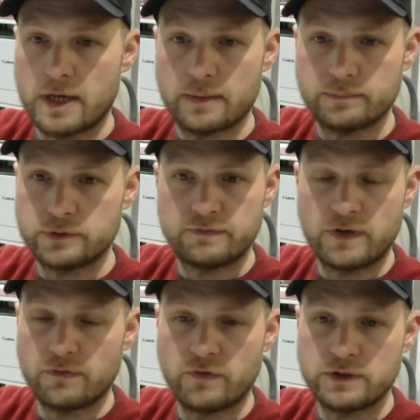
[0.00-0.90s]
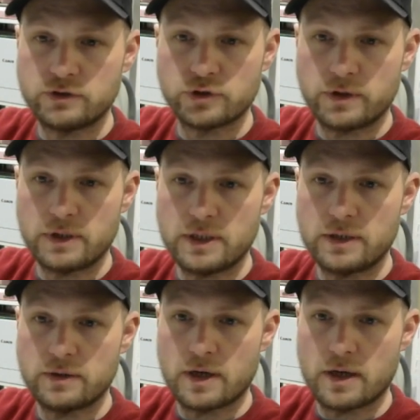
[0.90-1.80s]
just feel free to join
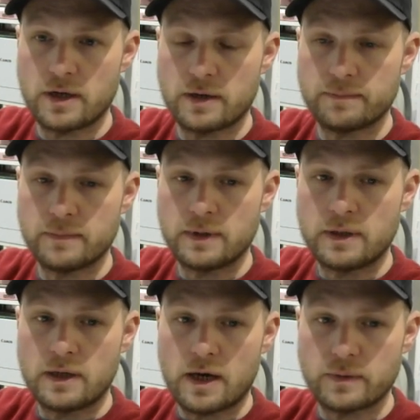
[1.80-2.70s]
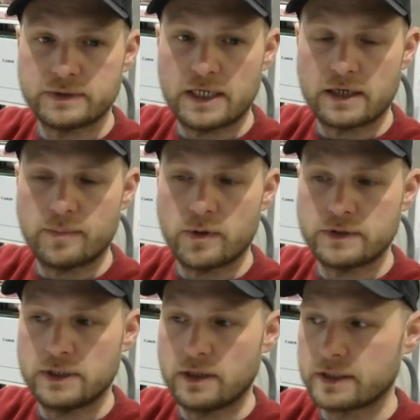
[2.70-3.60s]
the our seller
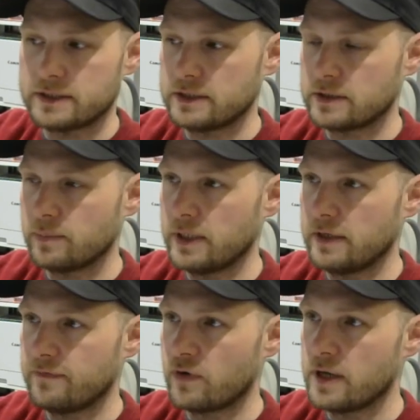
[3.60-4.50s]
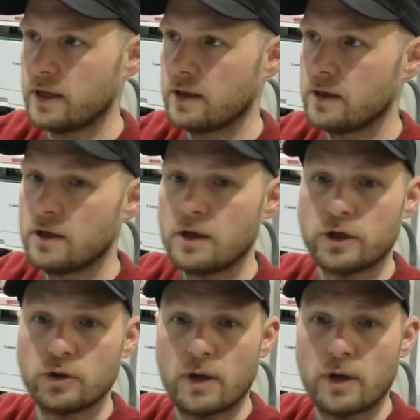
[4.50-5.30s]
community. Like I said, it's completely free. You'll